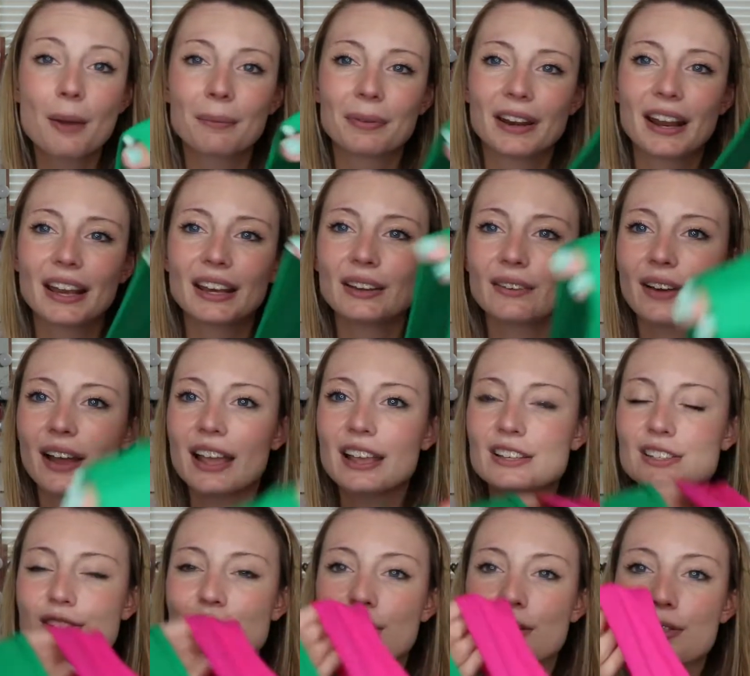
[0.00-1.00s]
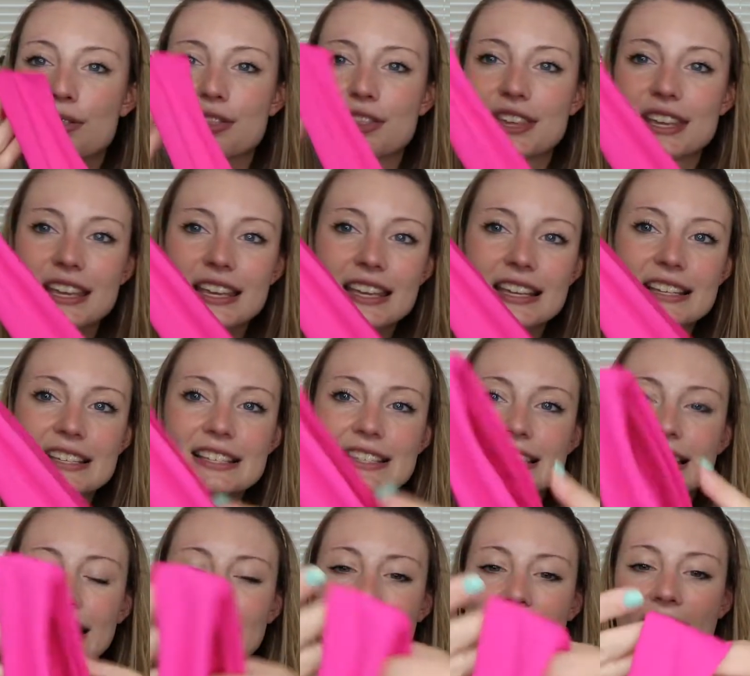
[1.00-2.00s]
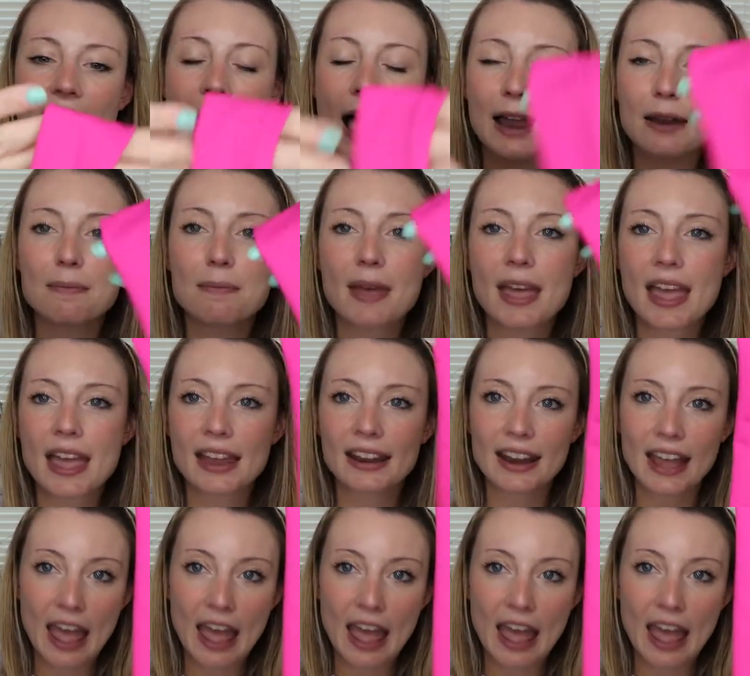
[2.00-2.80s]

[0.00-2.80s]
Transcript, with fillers: But anyway, so these like headband